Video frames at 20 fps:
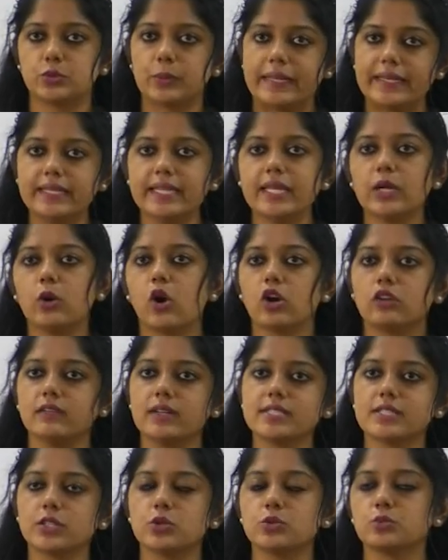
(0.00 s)
20
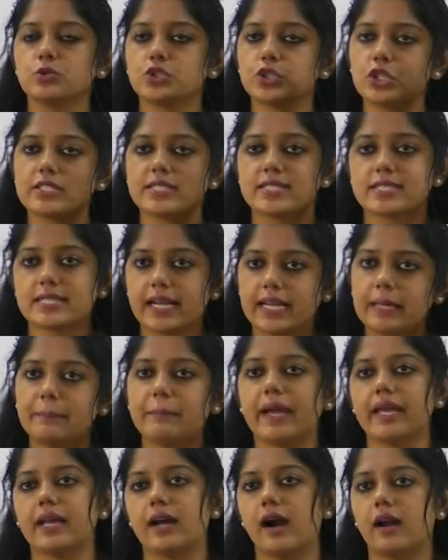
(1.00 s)
onwards you should study
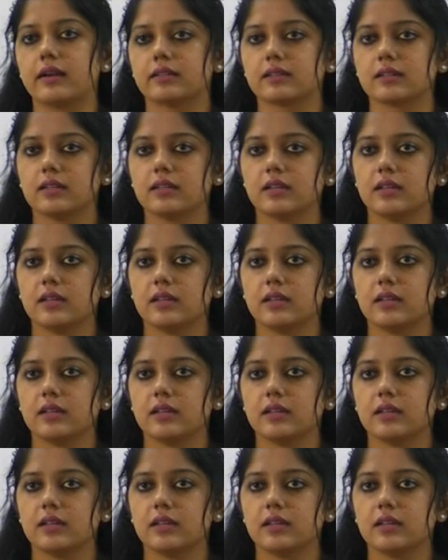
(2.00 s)
by heart.